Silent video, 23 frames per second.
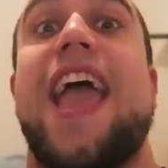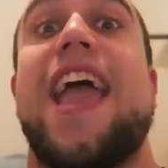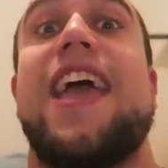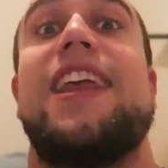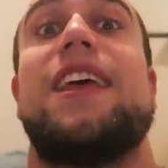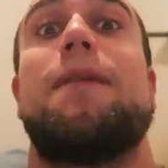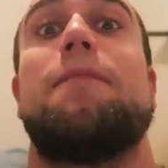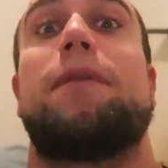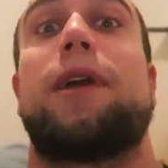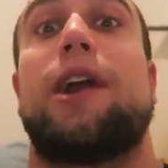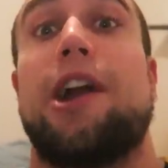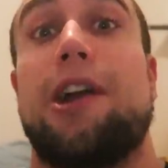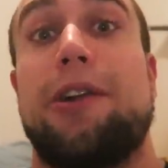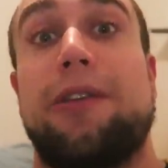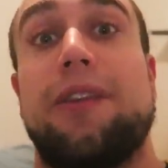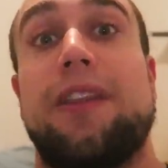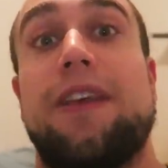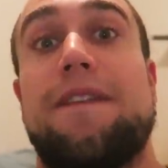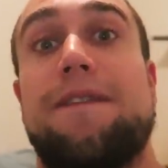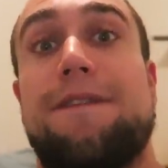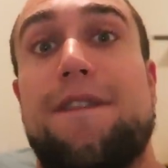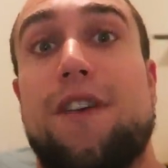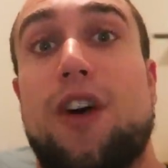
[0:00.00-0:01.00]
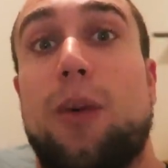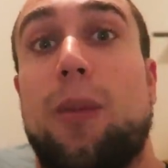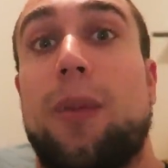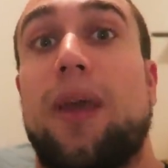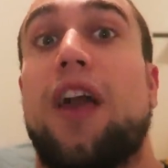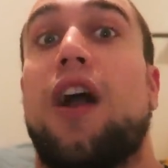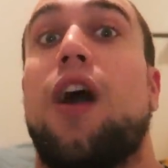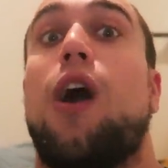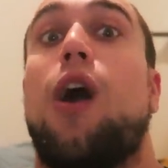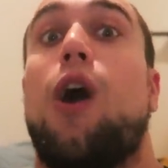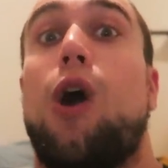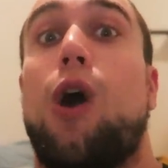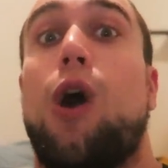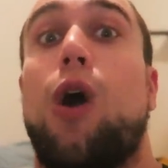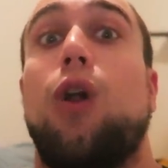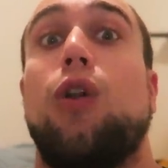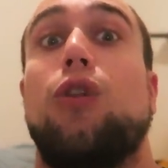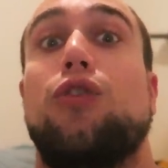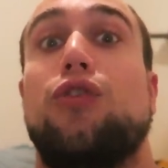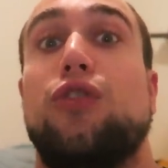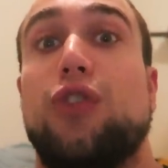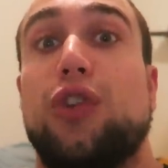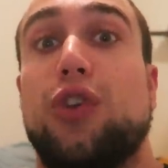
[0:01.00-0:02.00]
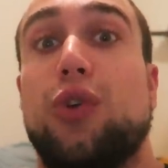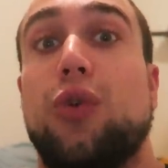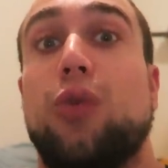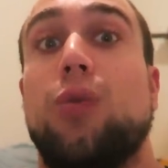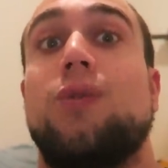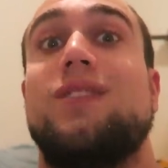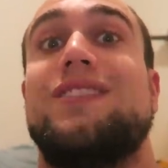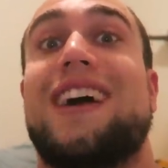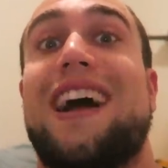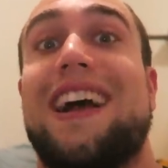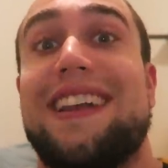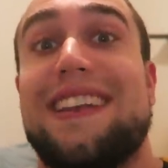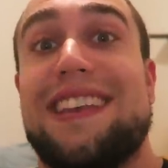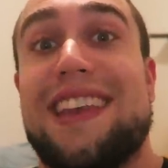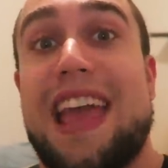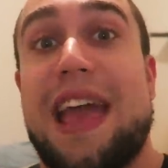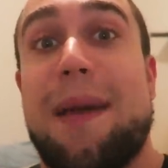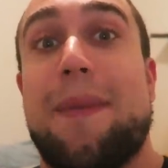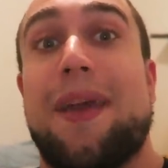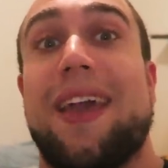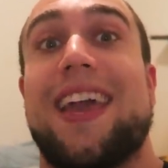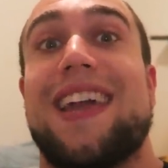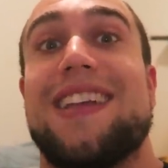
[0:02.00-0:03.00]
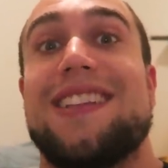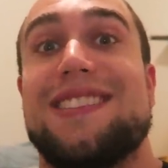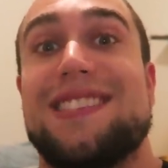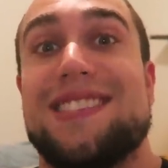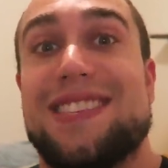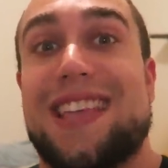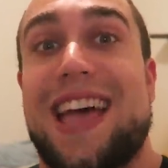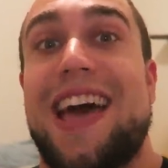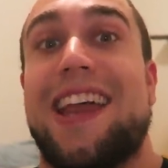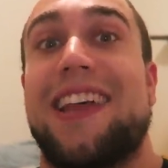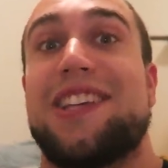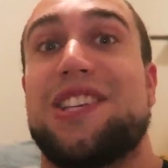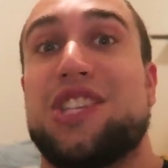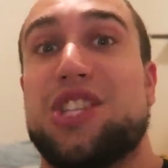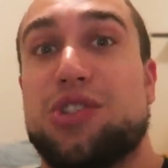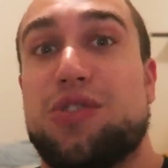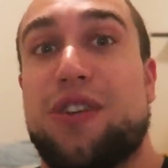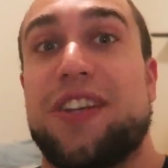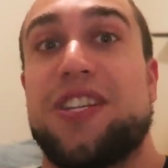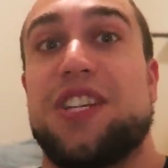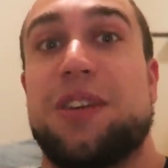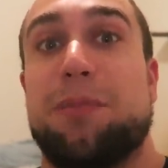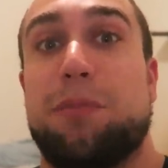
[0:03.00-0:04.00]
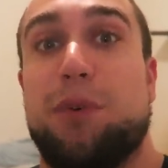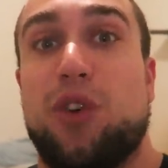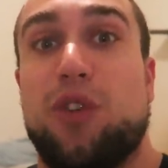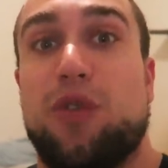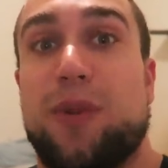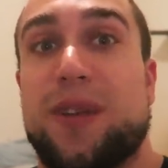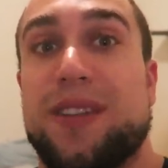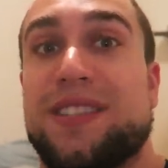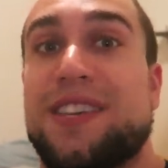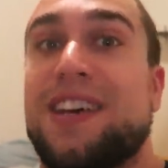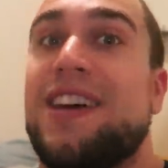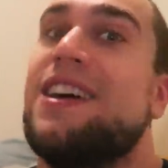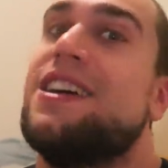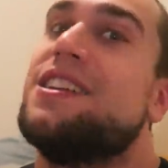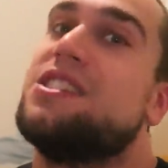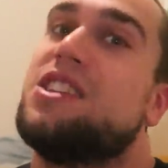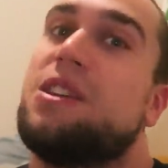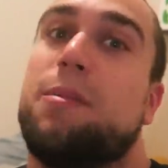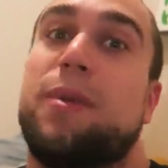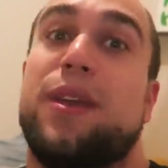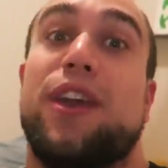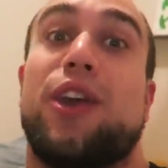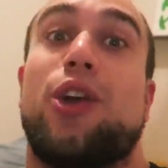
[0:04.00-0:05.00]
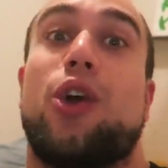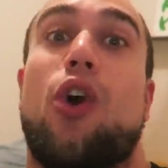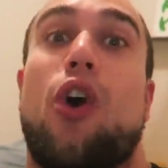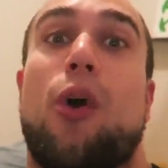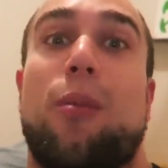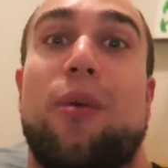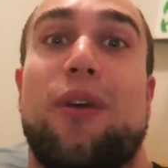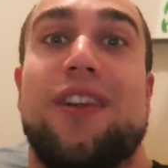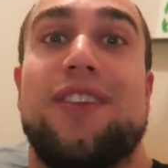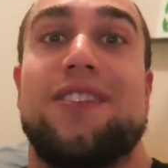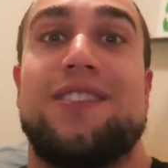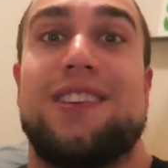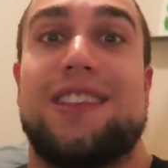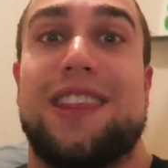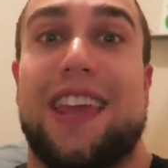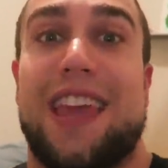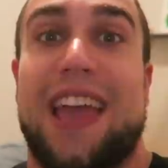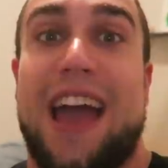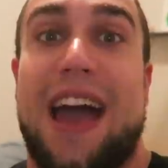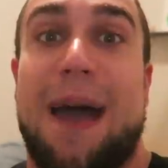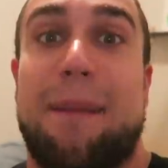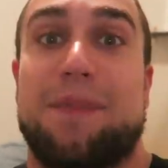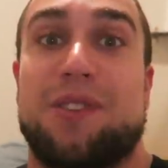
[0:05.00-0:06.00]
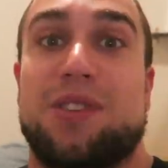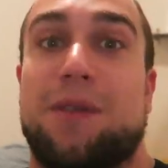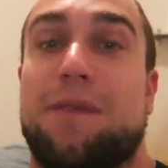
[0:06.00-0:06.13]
and I'm currently currently filming all new dynamic and static stretching movements to be incorporated into the app.